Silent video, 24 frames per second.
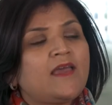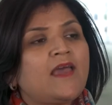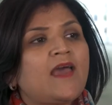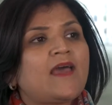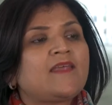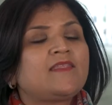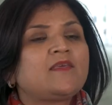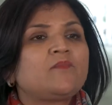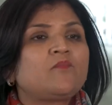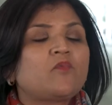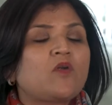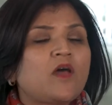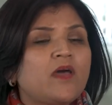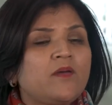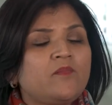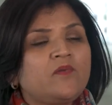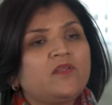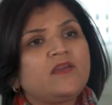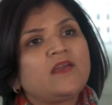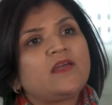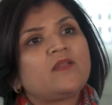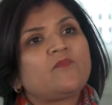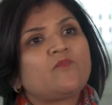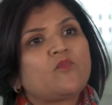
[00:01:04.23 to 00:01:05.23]
and the
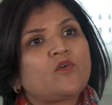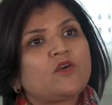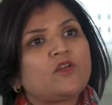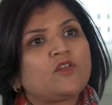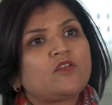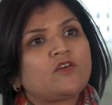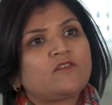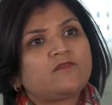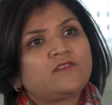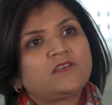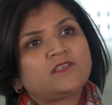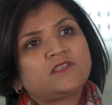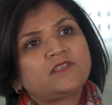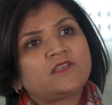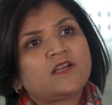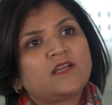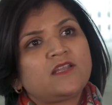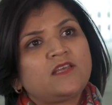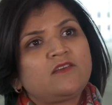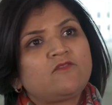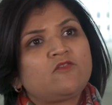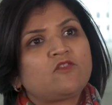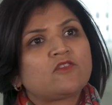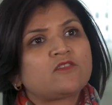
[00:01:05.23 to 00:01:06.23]
primary endpoint of the
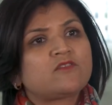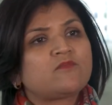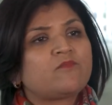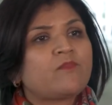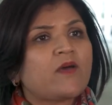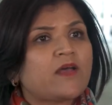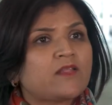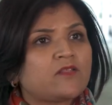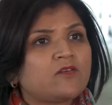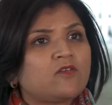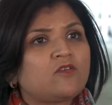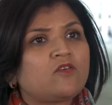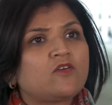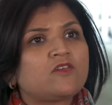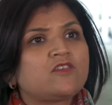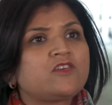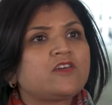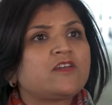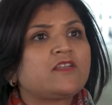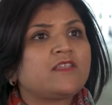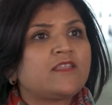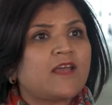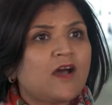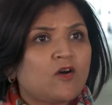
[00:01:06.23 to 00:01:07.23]
study was
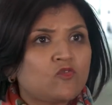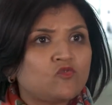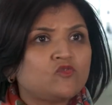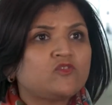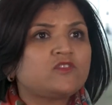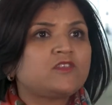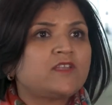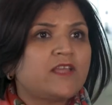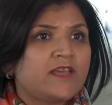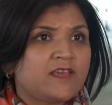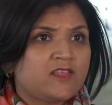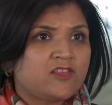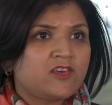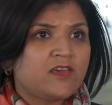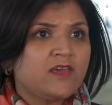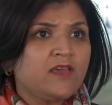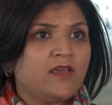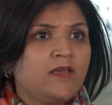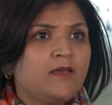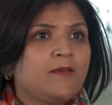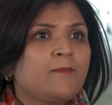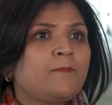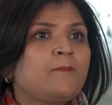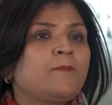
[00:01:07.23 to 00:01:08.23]
pathologic
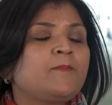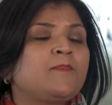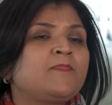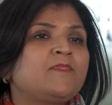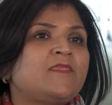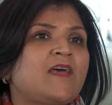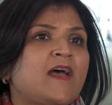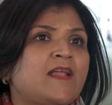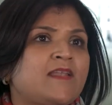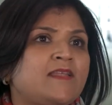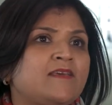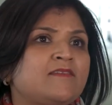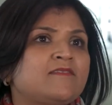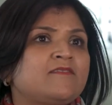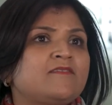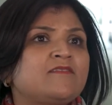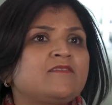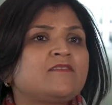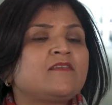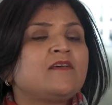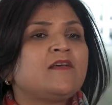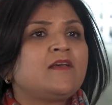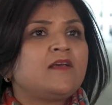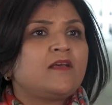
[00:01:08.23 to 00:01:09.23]
downstaging that
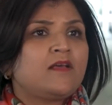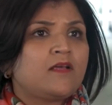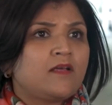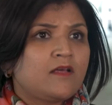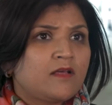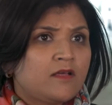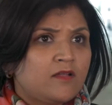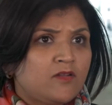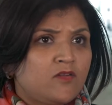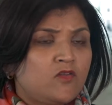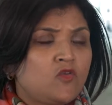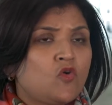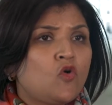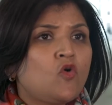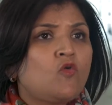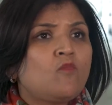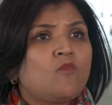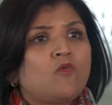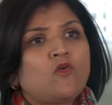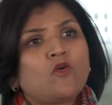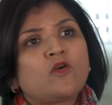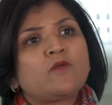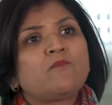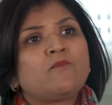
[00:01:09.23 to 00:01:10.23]
is no
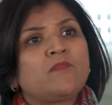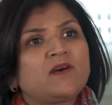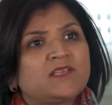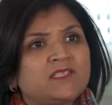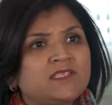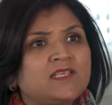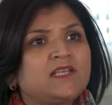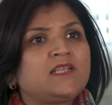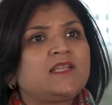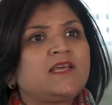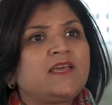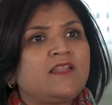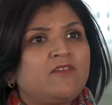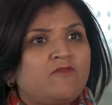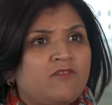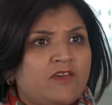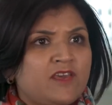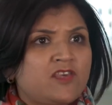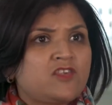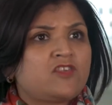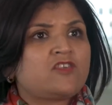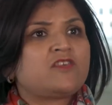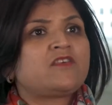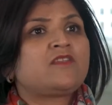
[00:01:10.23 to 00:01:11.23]
more muscle
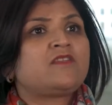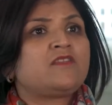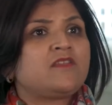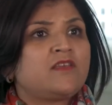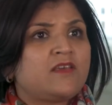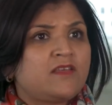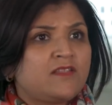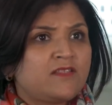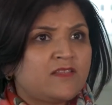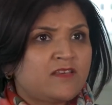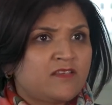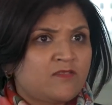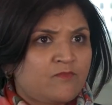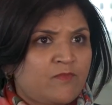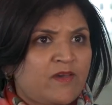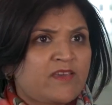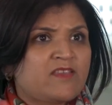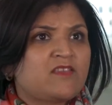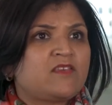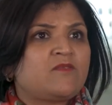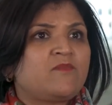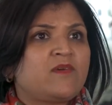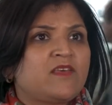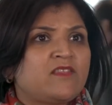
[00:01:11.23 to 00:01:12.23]
invasion in the
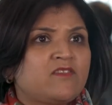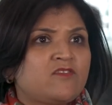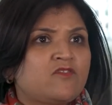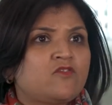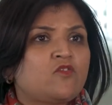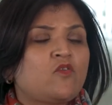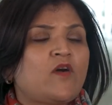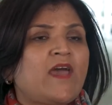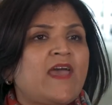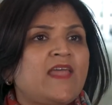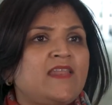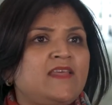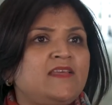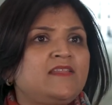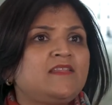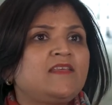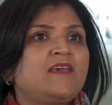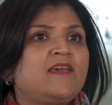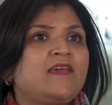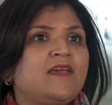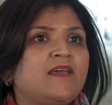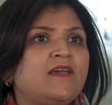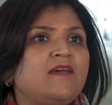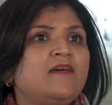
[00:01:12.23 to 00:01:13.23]
specimen so
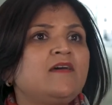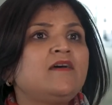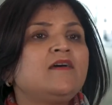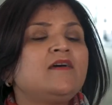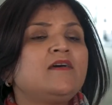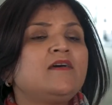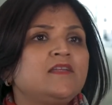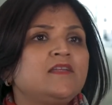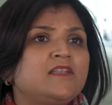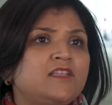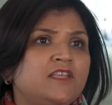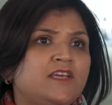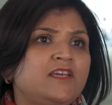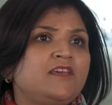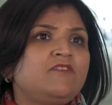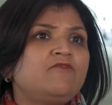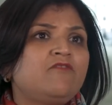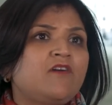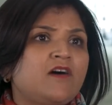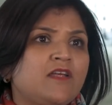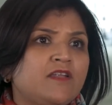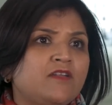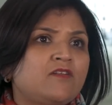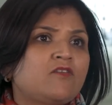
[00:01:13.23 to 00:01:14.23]
anything
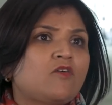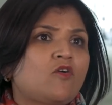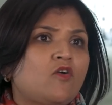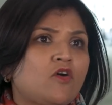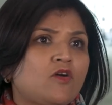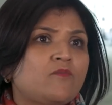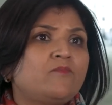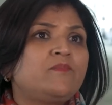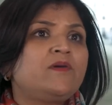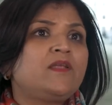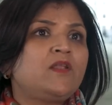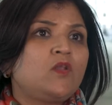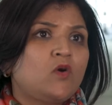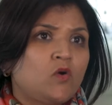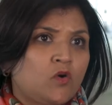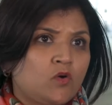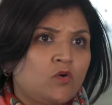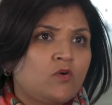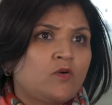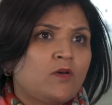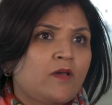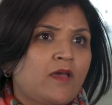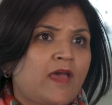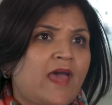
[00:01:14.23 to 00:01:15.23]
T1 or
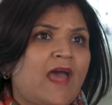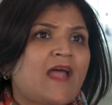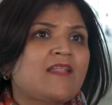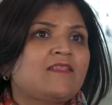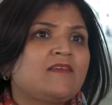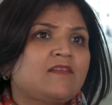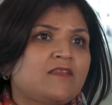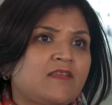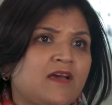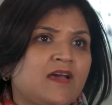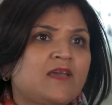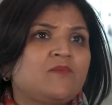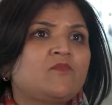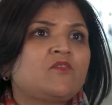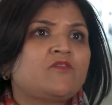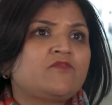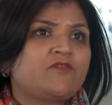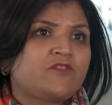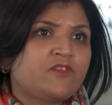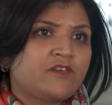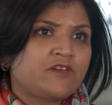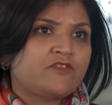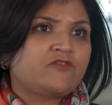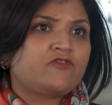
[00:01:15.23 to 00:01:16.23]
below at the time of
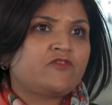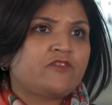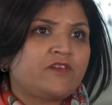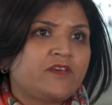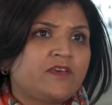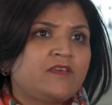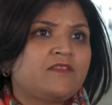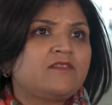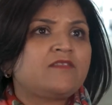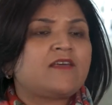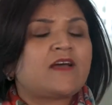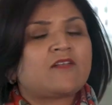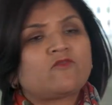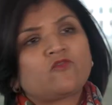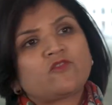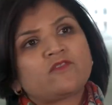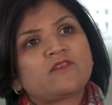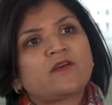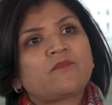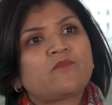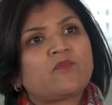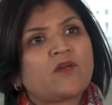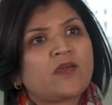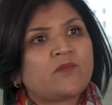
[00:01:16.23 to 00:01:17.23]
surgery that
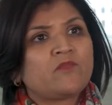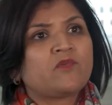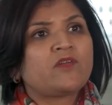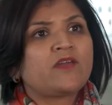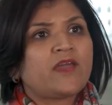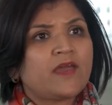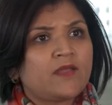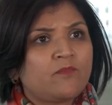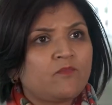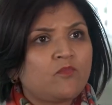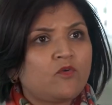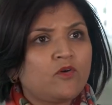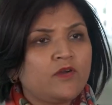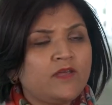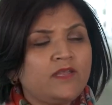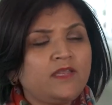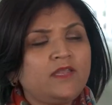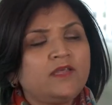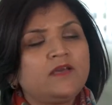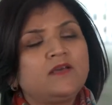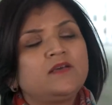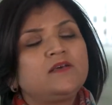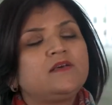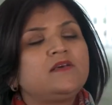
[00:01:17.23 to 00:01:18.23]
was our primary
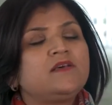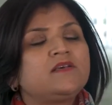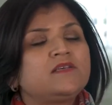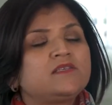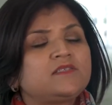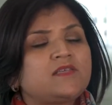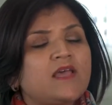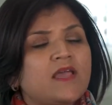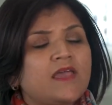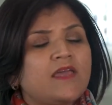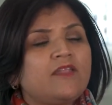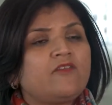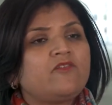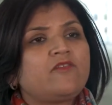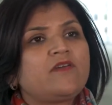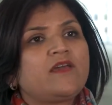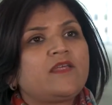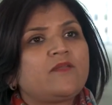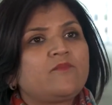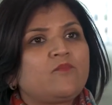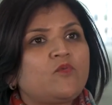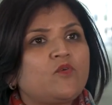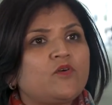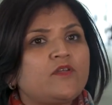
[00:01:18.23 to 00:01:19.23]
endpoint secondary
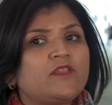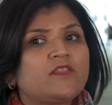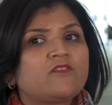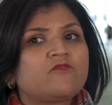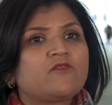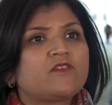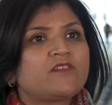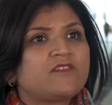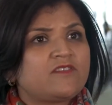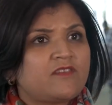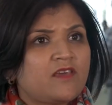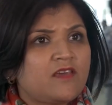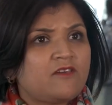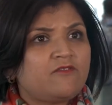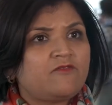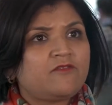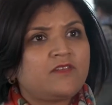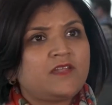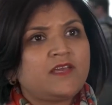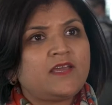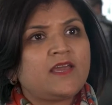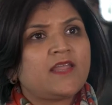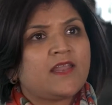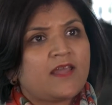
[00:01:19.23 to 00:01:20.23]
endpoints were
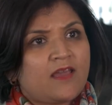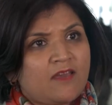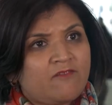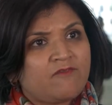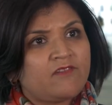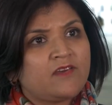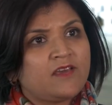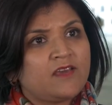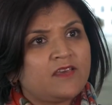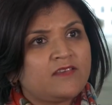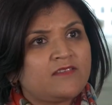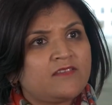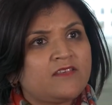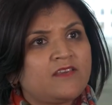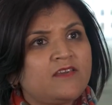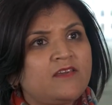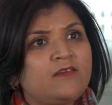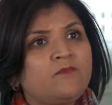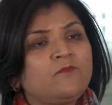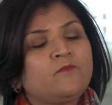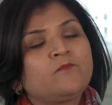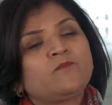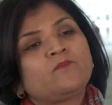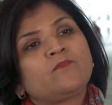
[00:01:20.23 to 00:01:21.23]
safety and
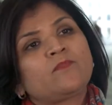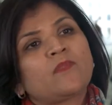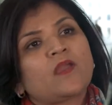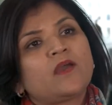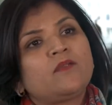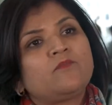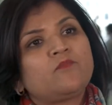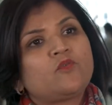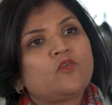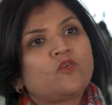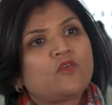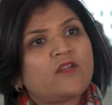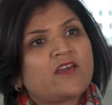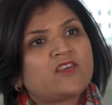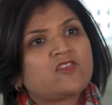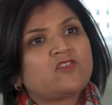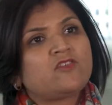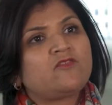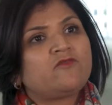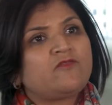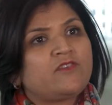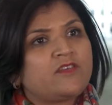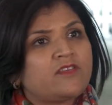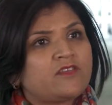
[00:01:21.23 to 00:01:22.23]
efficacy and
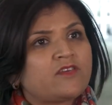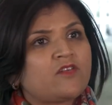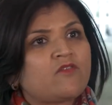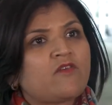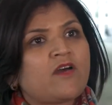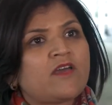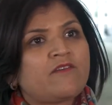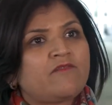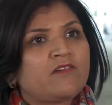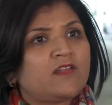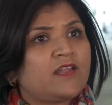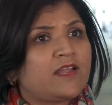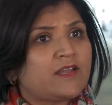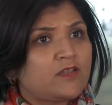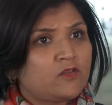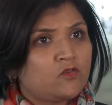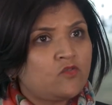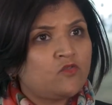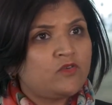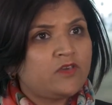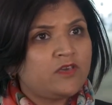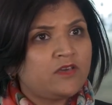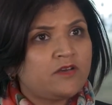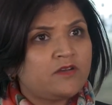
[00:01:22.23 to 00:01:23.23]
progression free survival at
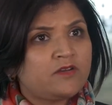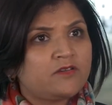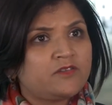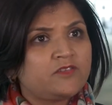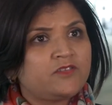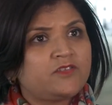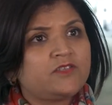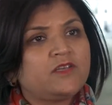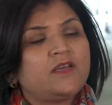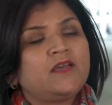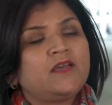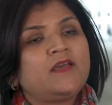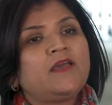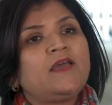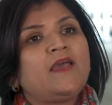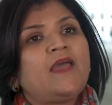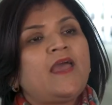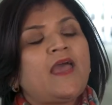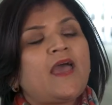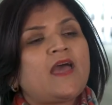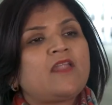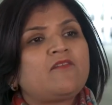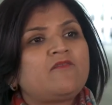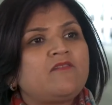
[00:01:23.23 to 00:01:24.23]
2 years
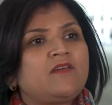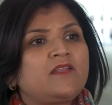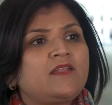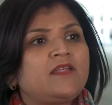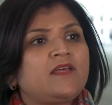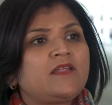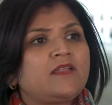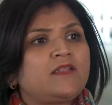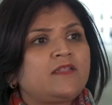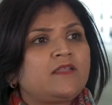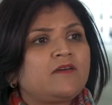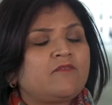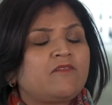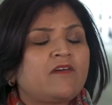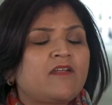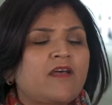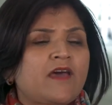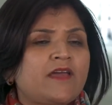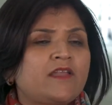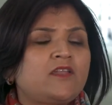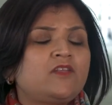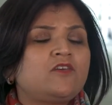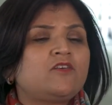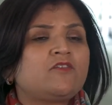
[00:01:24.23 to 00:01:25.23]
and we did a
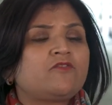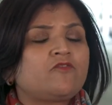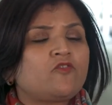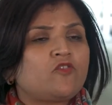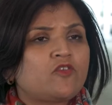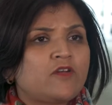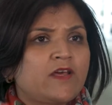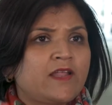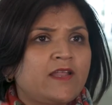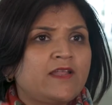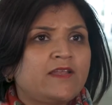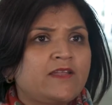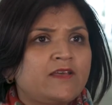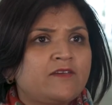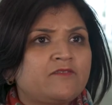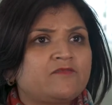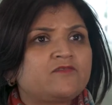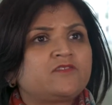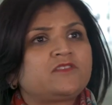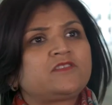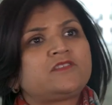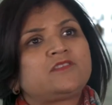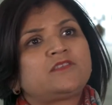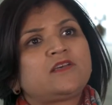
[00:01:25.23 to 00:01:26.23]
variety of
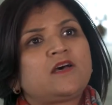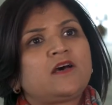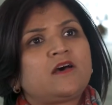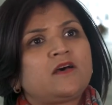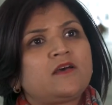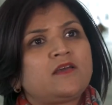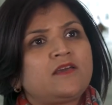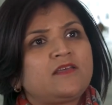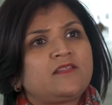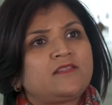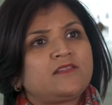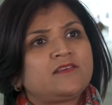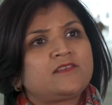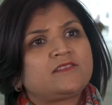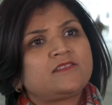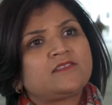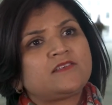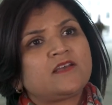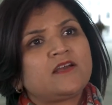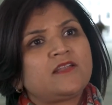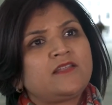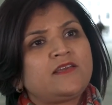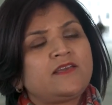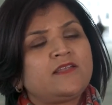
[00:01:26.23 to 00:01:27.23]
correlatives uh, in this
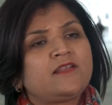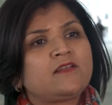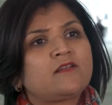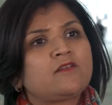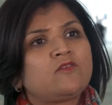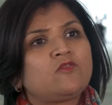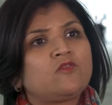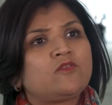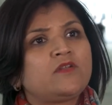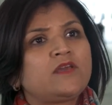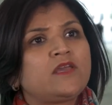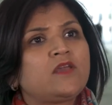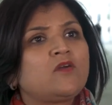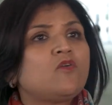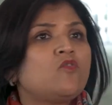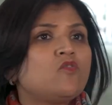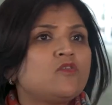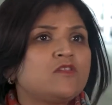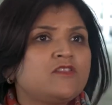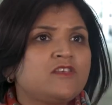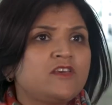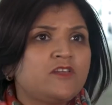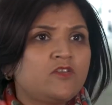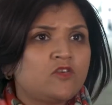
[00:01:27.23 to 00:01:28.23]
study including
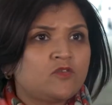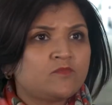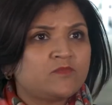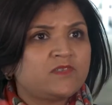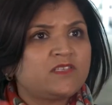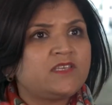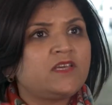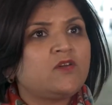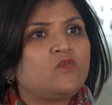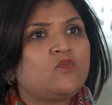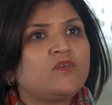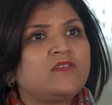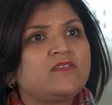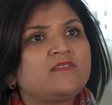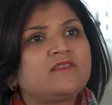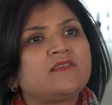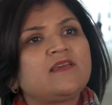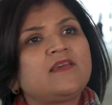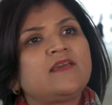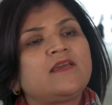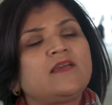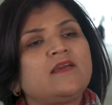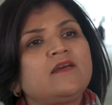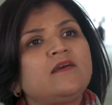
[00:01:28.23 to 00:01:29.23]
whole genome
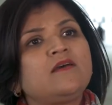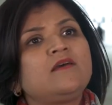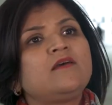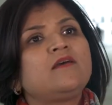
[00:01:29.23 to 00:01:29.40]
sequencing